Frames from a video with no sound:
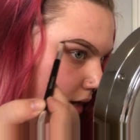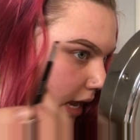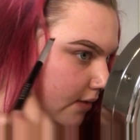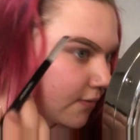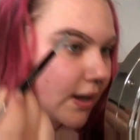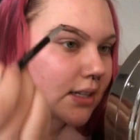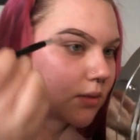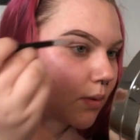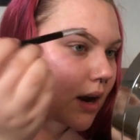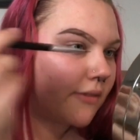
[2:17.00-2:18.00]
and
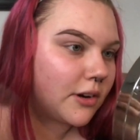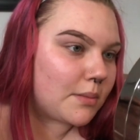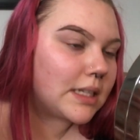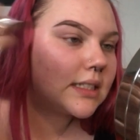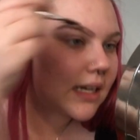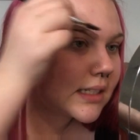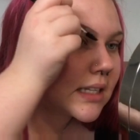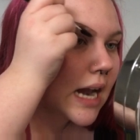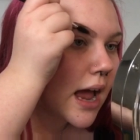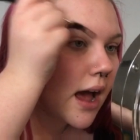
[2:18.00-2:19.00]
fix whatever mistakes
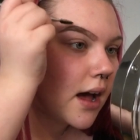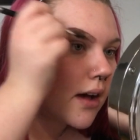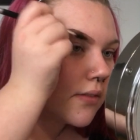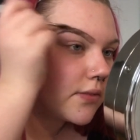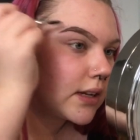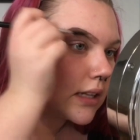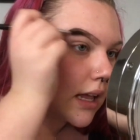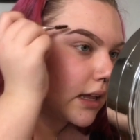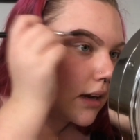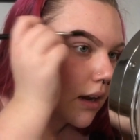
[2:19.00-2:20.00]
that I have, and
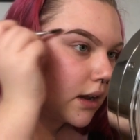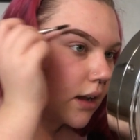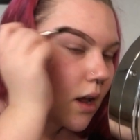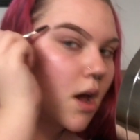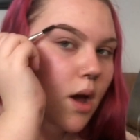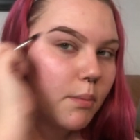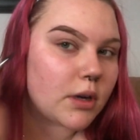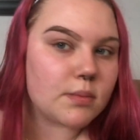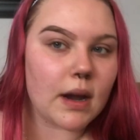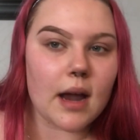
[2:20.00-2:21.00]
then
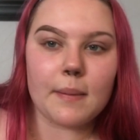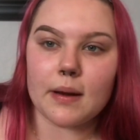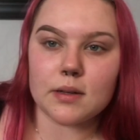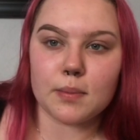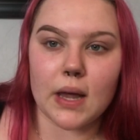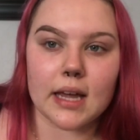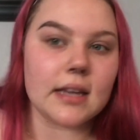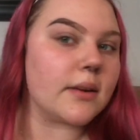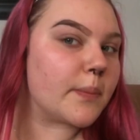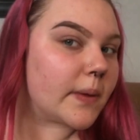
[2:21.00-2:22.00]
brush my eyebrows back into